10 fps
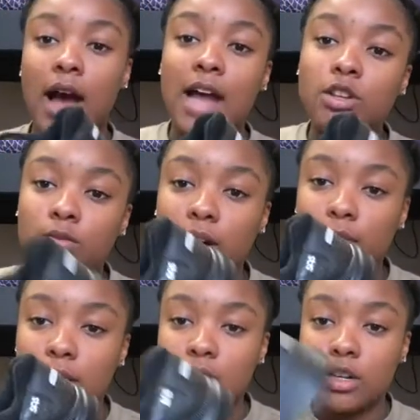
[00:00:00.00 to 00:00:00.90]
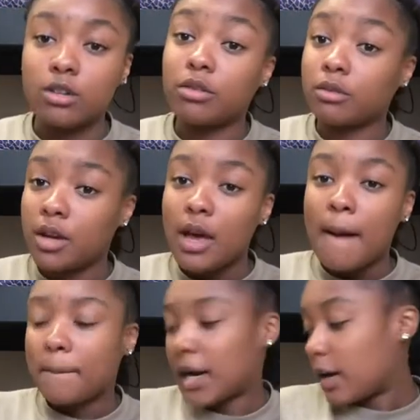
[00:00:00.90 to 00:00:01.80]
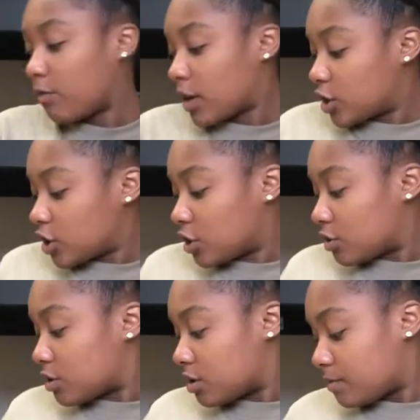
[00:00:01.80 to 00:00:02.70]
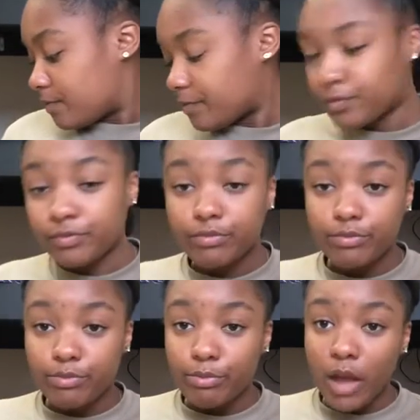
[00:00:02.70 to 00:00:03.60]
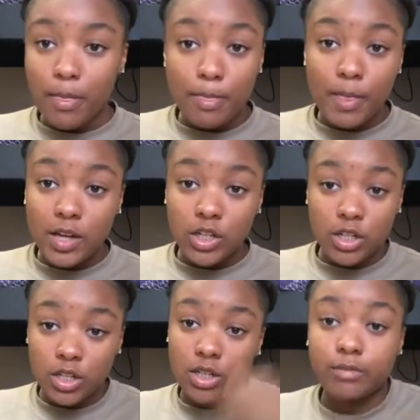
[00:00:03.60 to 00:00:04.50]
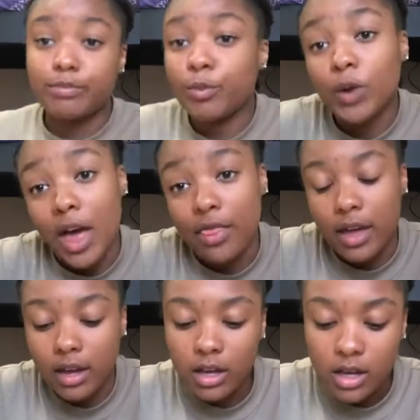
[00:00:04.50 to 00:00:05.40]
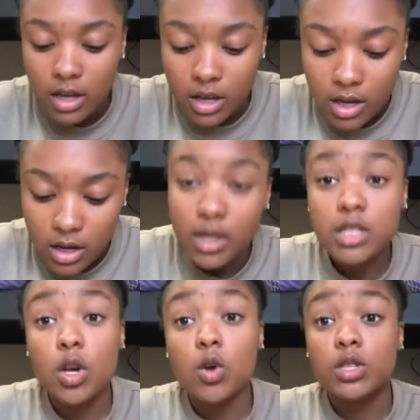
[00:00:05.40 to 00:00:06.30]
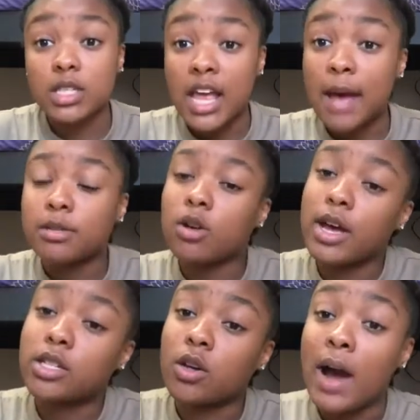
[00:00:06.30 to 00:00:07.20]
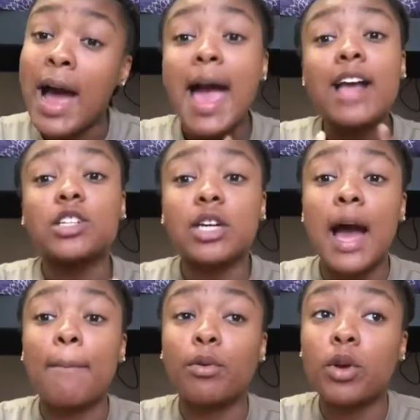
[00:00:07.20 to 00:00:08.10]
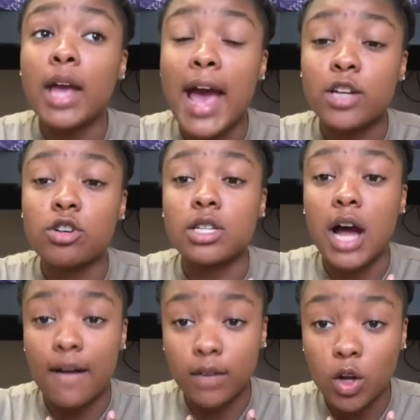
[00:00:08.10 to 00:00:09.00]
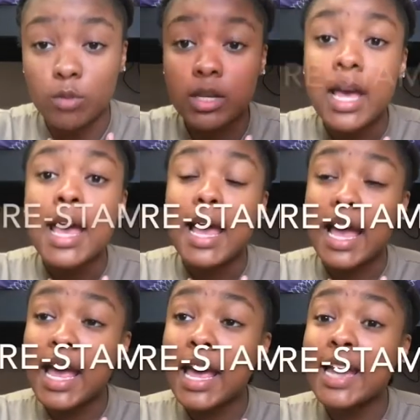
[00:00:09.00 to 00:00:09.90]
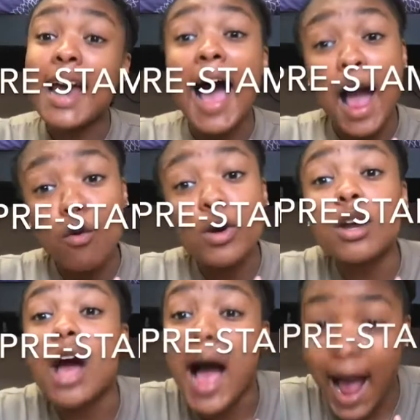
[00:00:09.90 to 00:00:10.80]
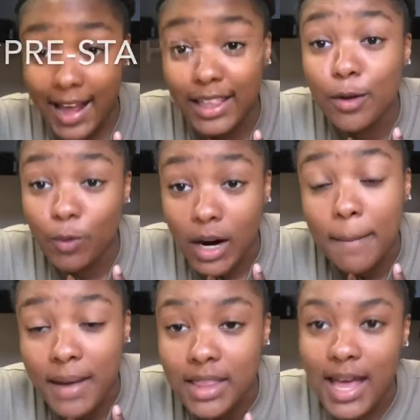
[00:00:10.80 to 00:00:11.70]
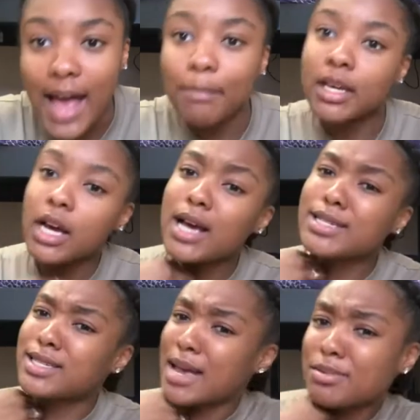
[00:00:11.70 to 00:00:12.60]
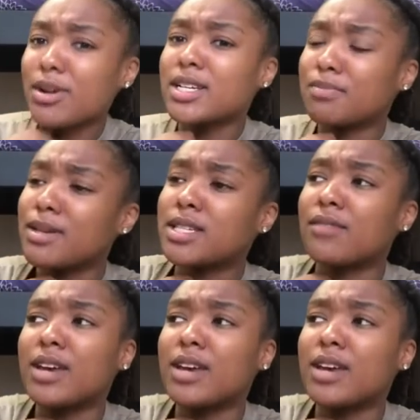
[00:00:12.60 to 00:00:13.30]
I do recommend you buying running shoes. That's just what I think. So stamps. Okay, so I actually got pre-addressed envelopes, and I would highly recommend that because stamps are expensive.